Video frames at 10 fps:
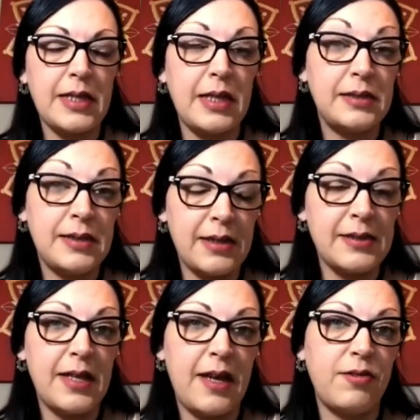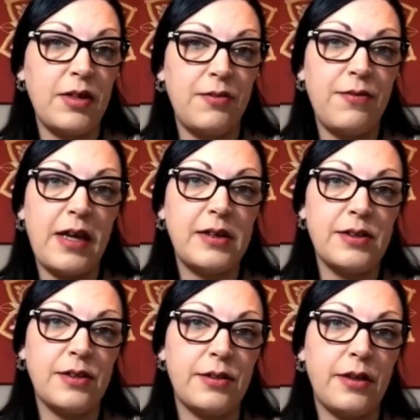It does have an effect
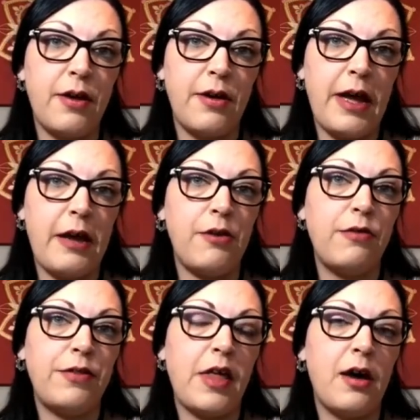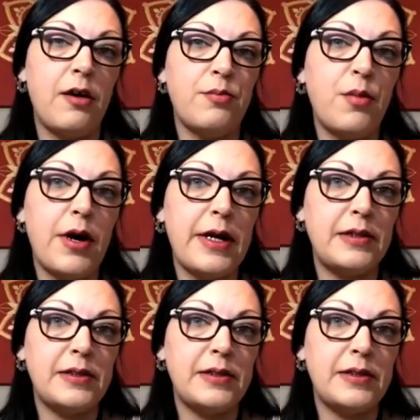on our health, that our minds